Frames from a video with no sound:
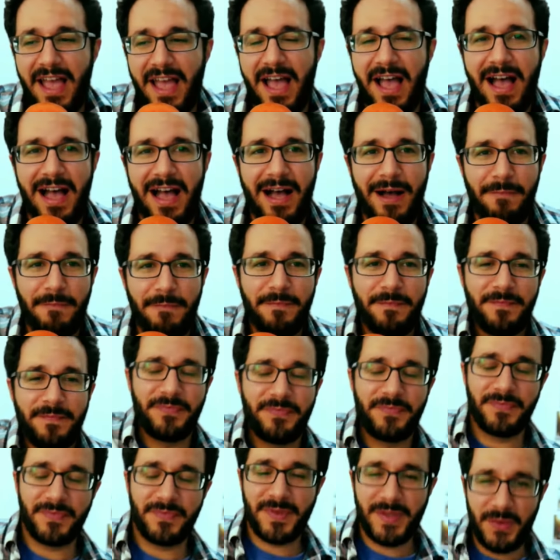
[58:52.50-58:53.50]
um,
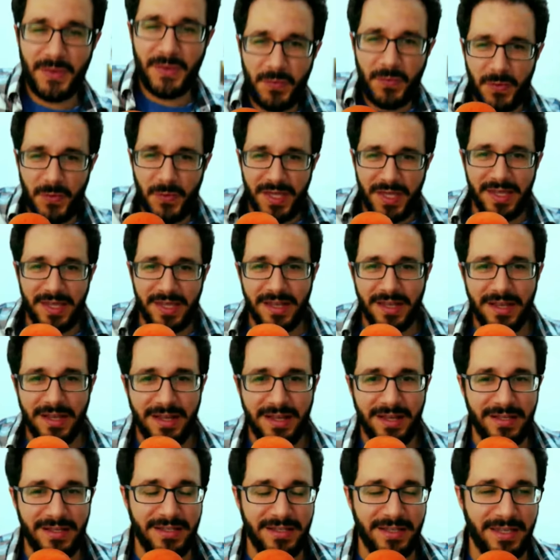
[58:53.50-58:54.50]
we,
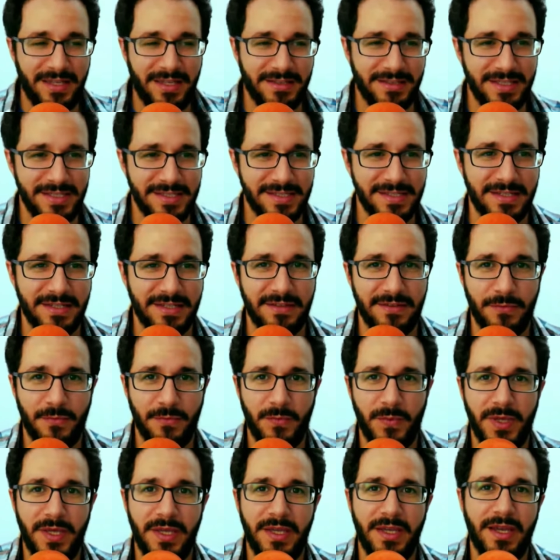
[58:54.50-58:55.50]
uh, hey, Lisa,
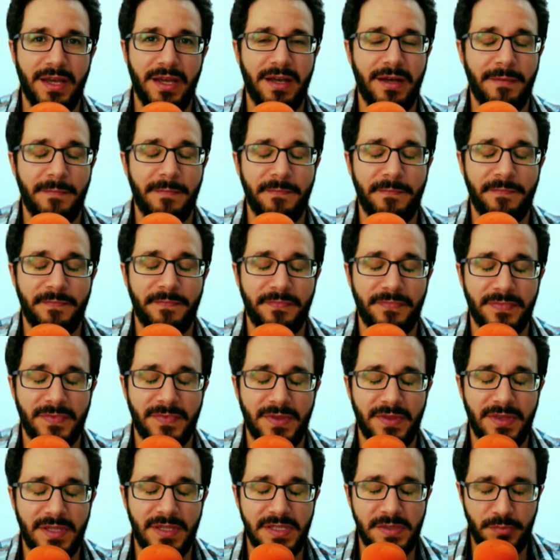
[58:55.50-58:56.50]
we, um,
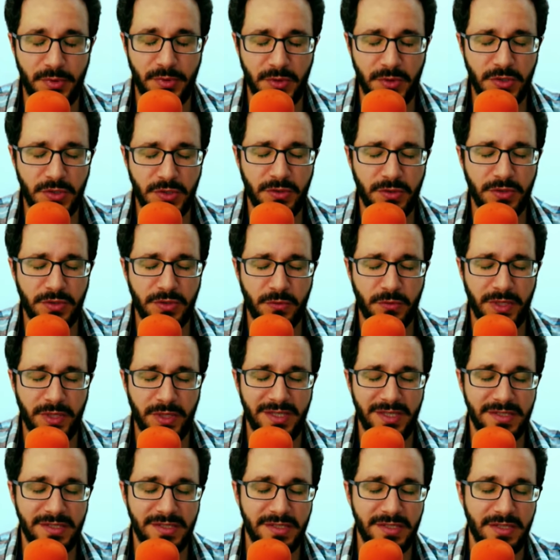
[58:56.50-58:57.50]
the spiritual
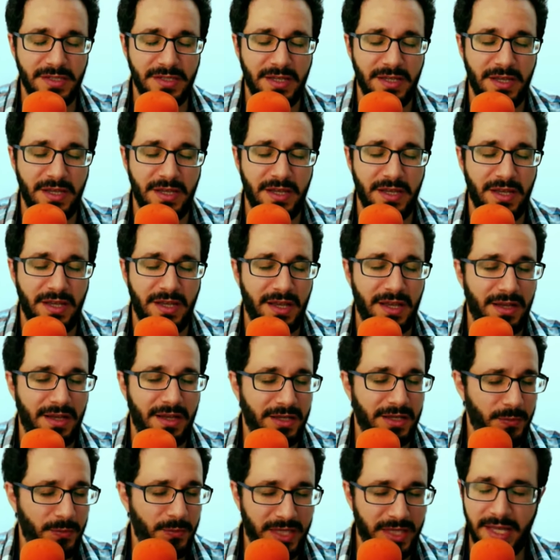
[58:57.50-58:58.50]
degrees,
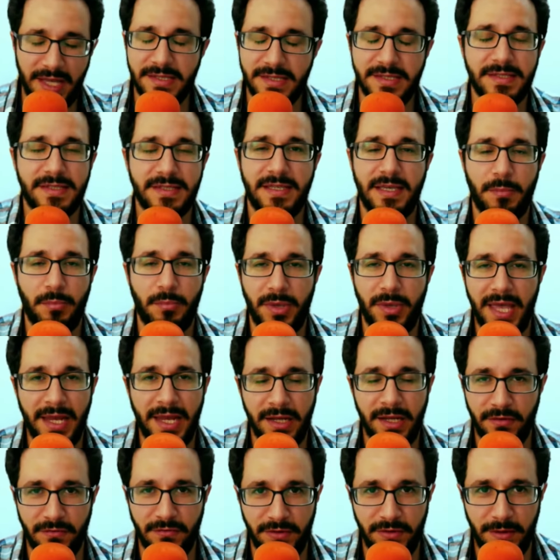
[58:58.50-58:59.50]
we can't skip
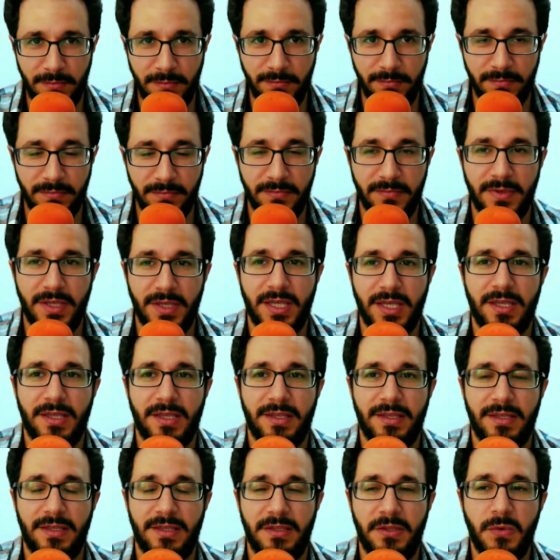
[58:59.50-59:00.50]
any of them.
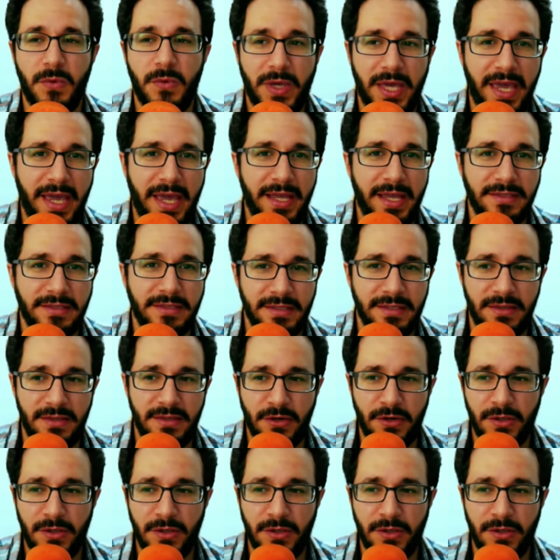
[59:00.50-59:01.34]
You can't, they're